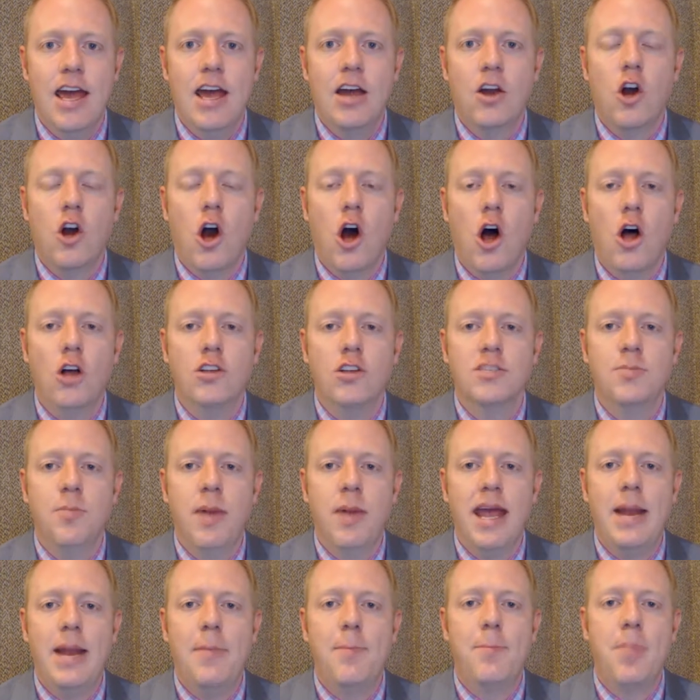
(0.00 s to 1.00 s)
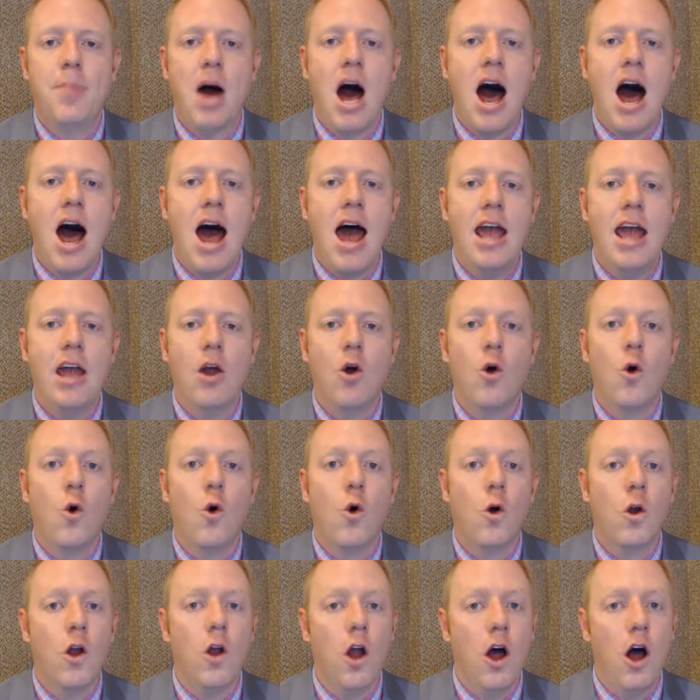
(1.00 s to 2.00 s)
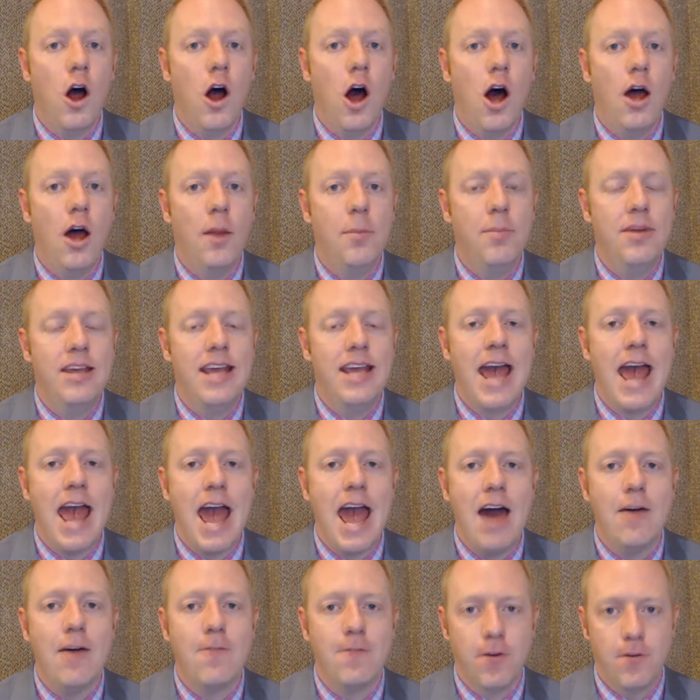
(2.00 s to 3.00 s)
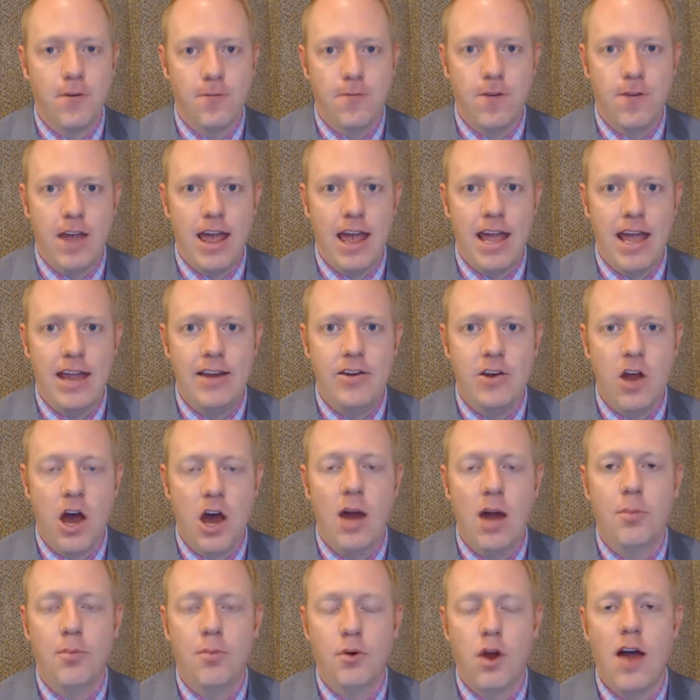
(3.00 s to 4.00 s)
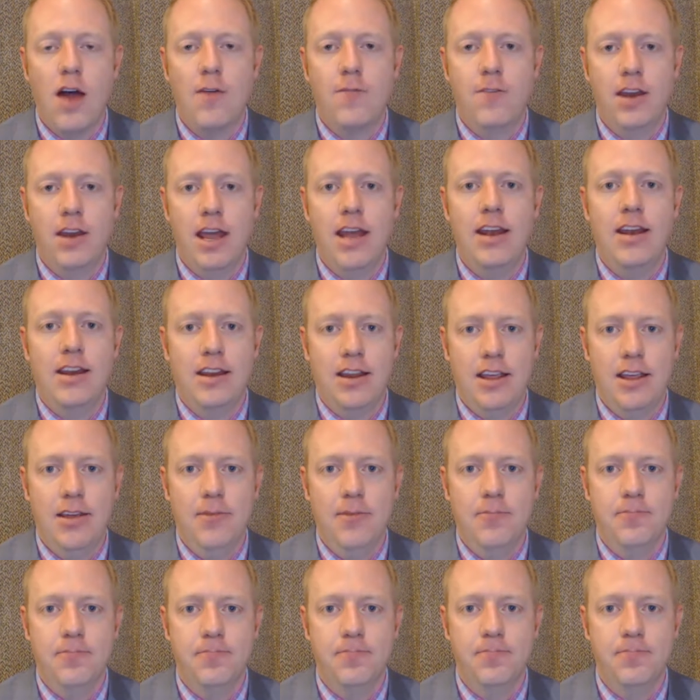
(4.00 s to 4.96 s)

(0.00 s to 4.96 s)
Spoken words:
calls made by or on behalf of a nonprofit entity